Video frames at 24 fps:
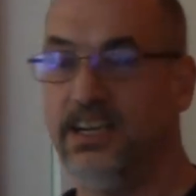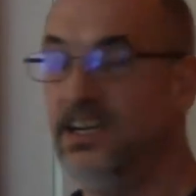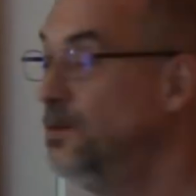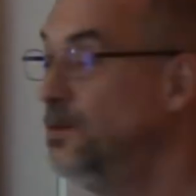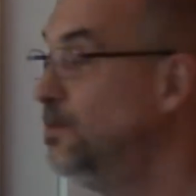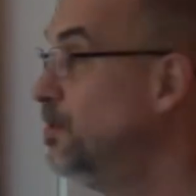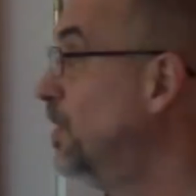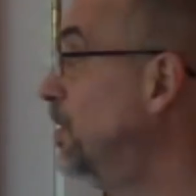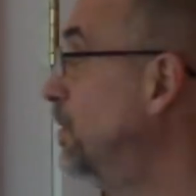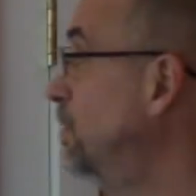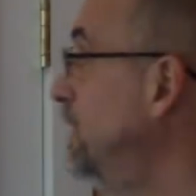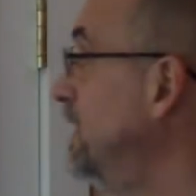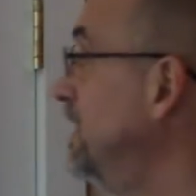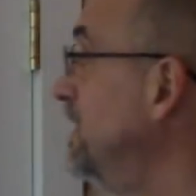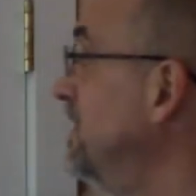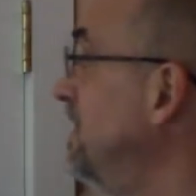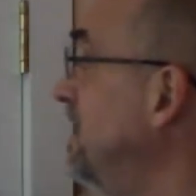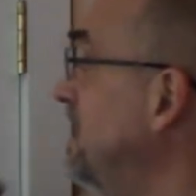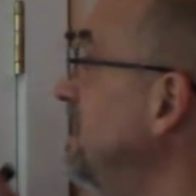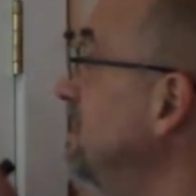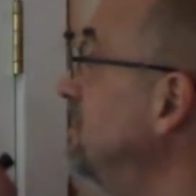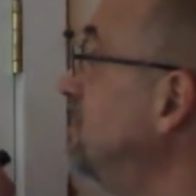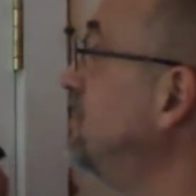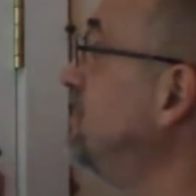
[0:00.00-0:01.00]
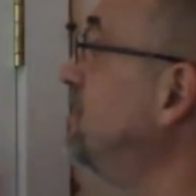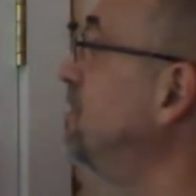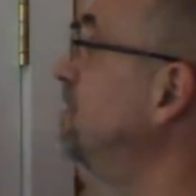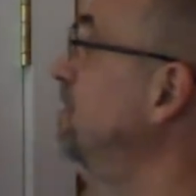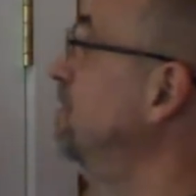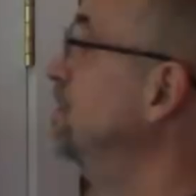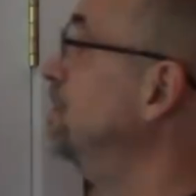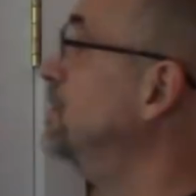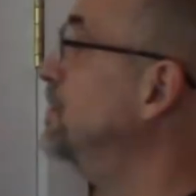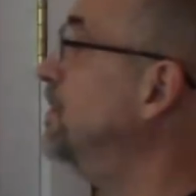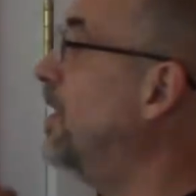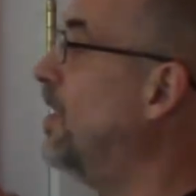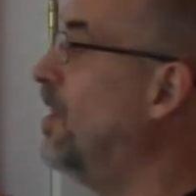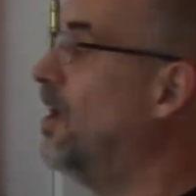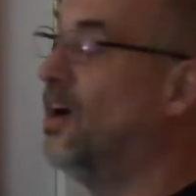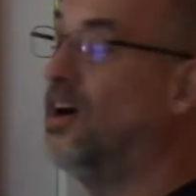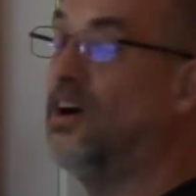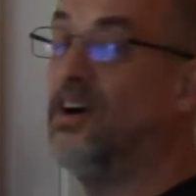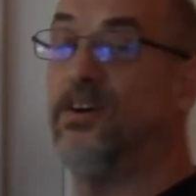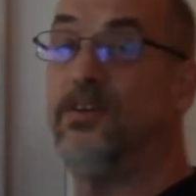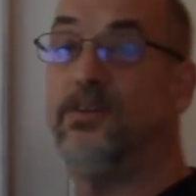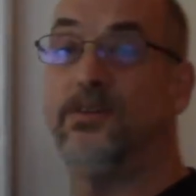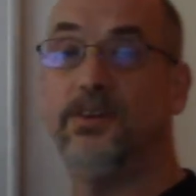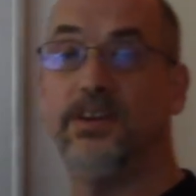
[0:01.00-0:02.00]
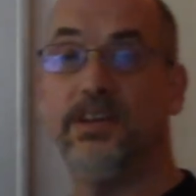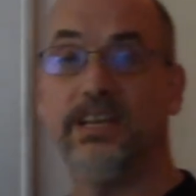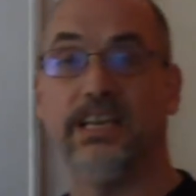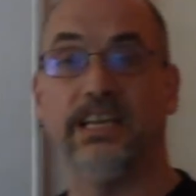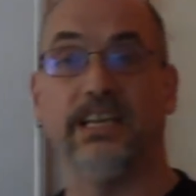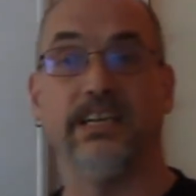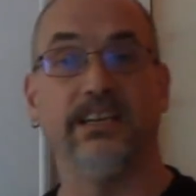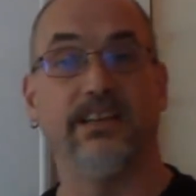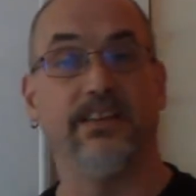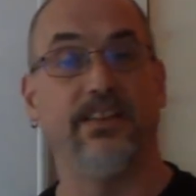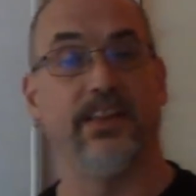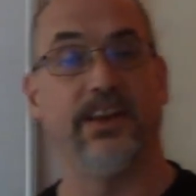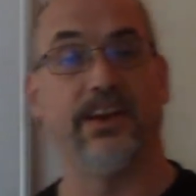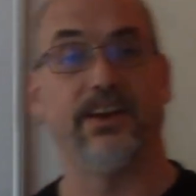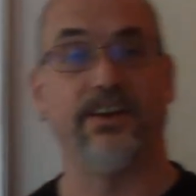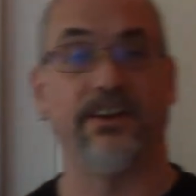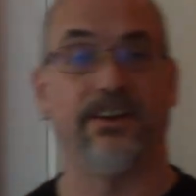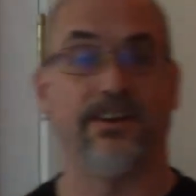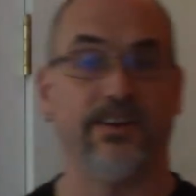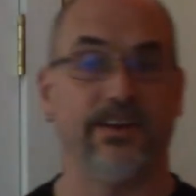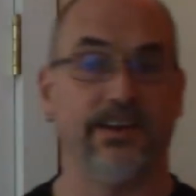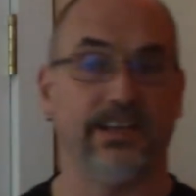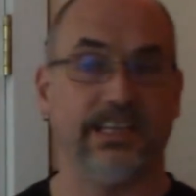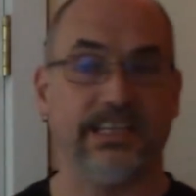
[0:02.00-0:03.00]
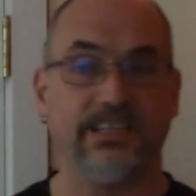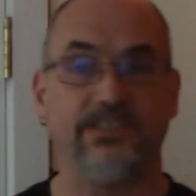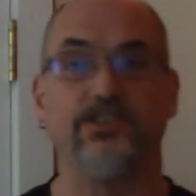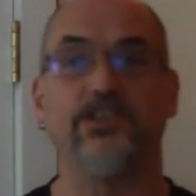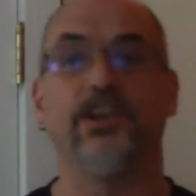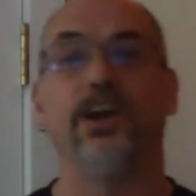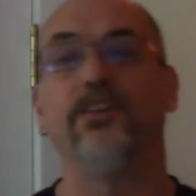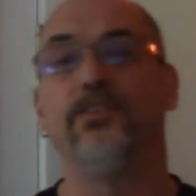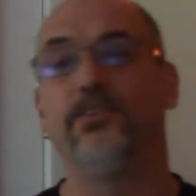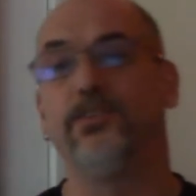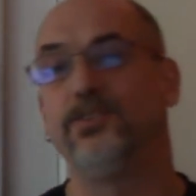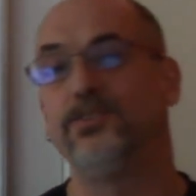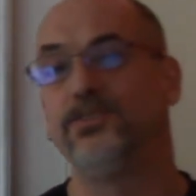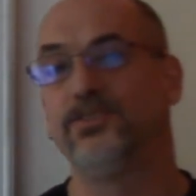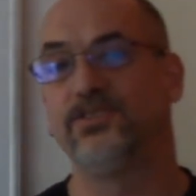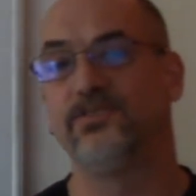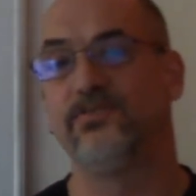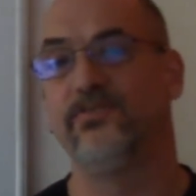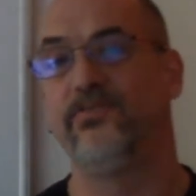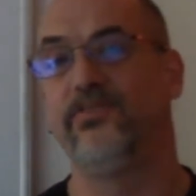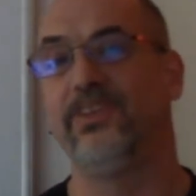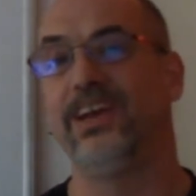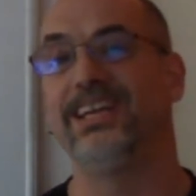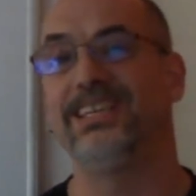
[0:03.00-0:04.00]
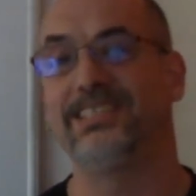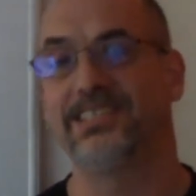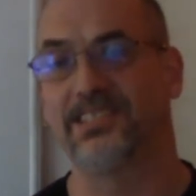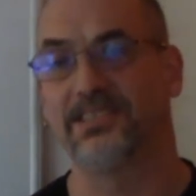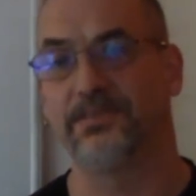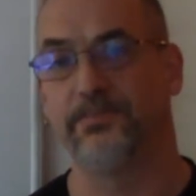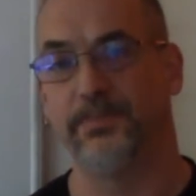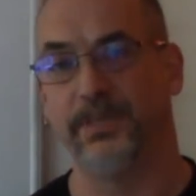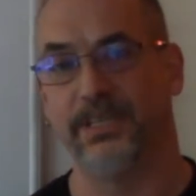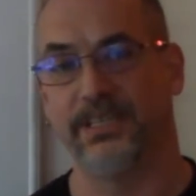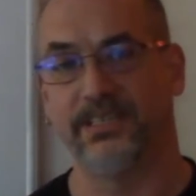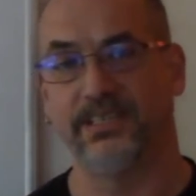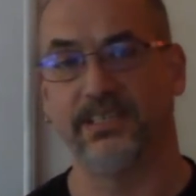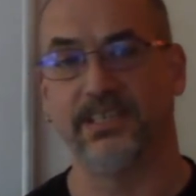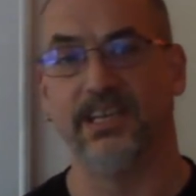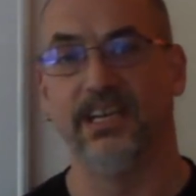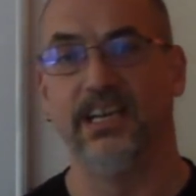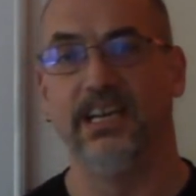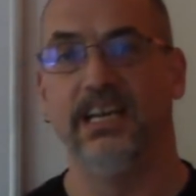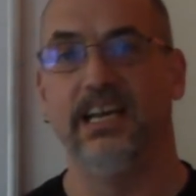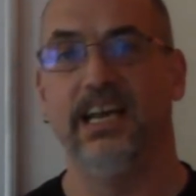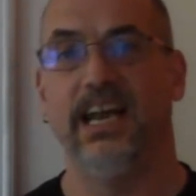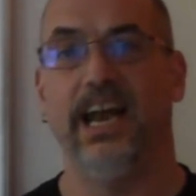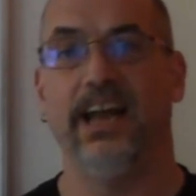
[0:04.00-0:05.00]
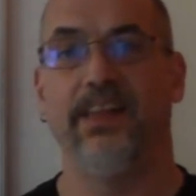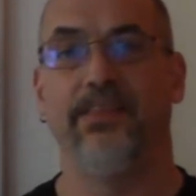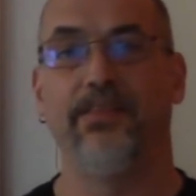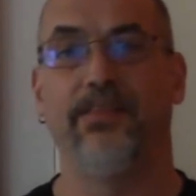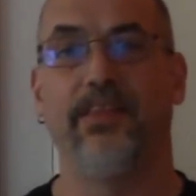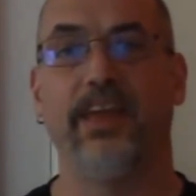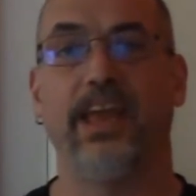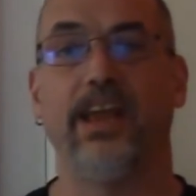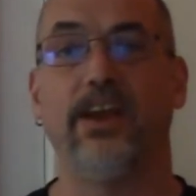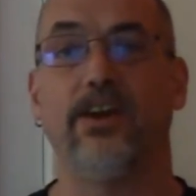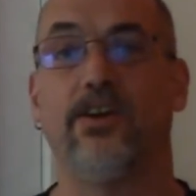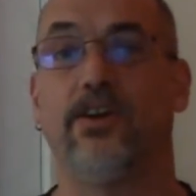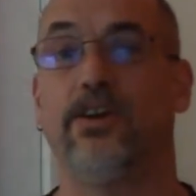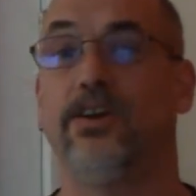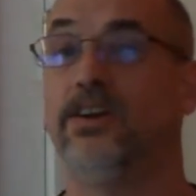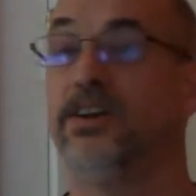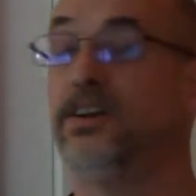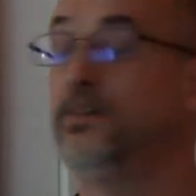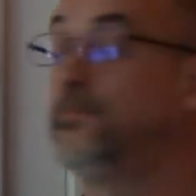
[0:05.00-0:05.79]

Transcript: Well, when these two are in each other's vestment, and they are in the